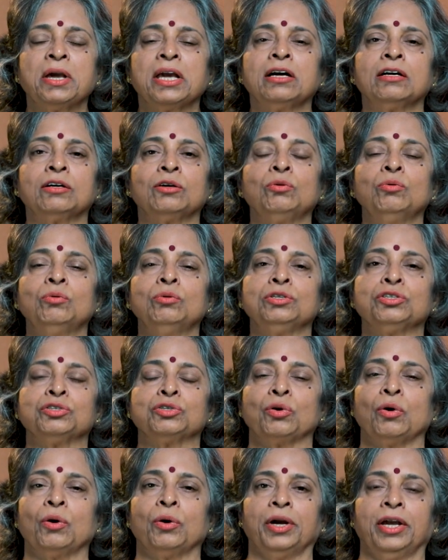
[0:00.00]
make a cool
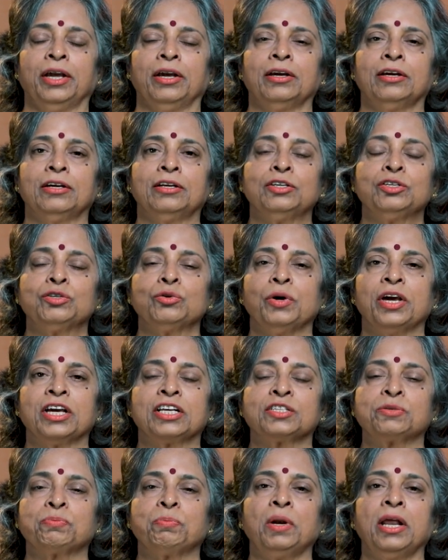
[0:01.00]
toy to
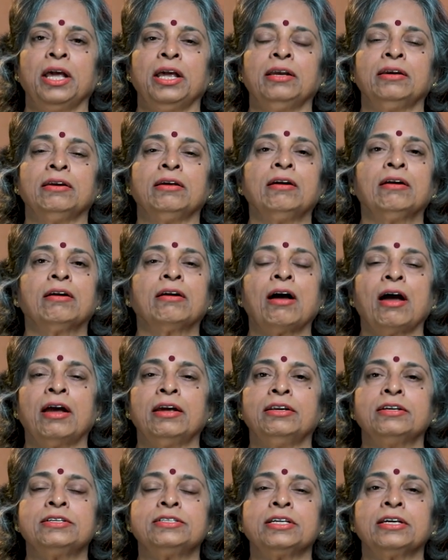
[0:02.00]
explain
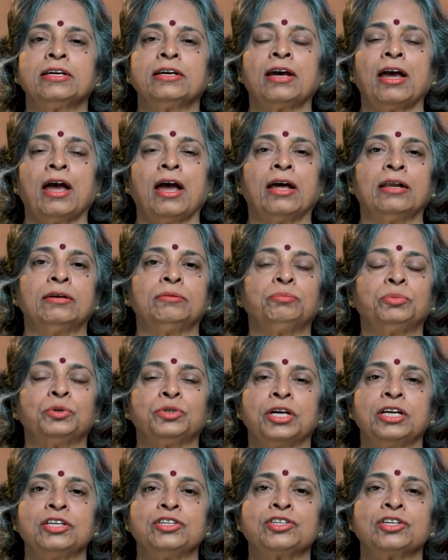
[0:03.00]
kinetic and
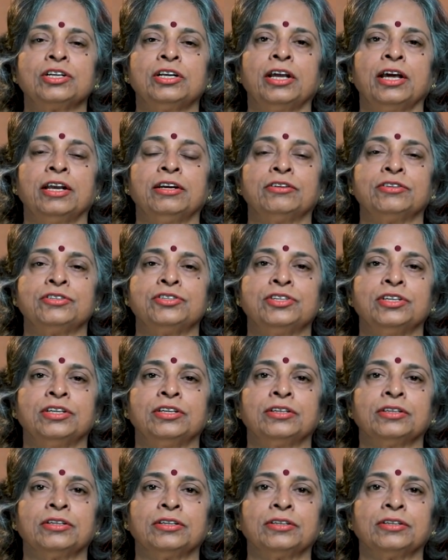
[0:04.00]
potential energy.